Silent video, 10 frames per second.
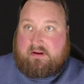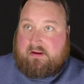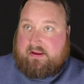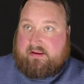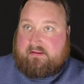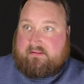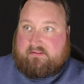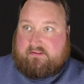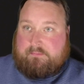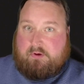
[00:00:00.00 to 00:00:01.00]
is
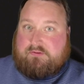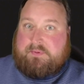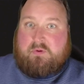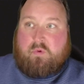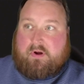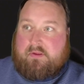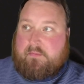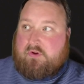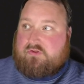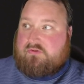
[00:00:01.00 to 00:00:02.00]
supposed to be one of the
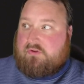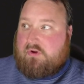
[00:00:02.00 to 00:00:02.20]
most